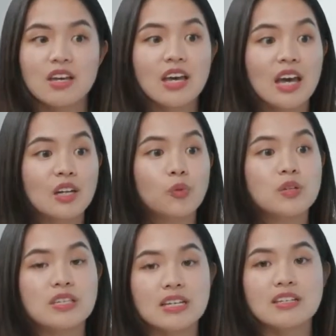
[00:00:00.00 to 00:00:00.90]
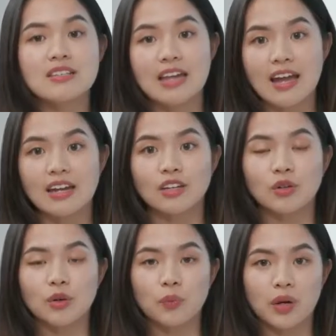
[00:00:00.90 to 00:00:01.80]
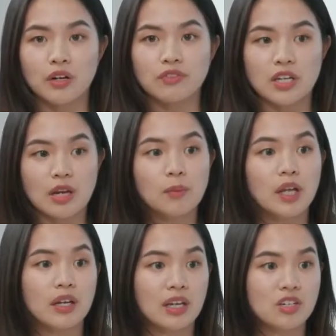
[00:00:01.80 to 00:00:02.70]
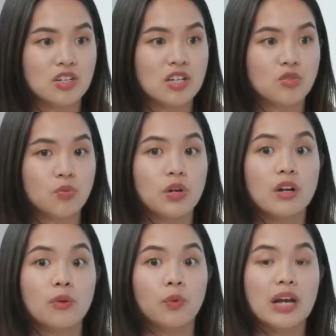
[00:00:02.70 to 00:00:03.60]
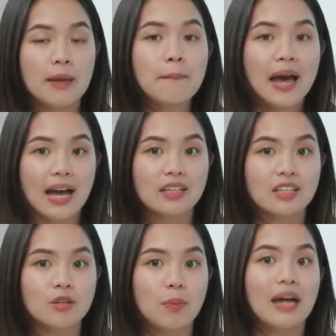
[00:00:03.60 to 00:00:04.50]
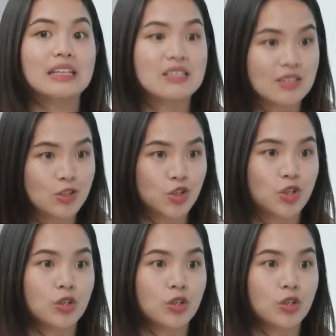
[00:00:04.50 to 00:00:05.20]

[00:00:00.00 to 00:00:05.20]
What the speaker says: And it was since then, one of the Himalaya entities were impacted by the seizure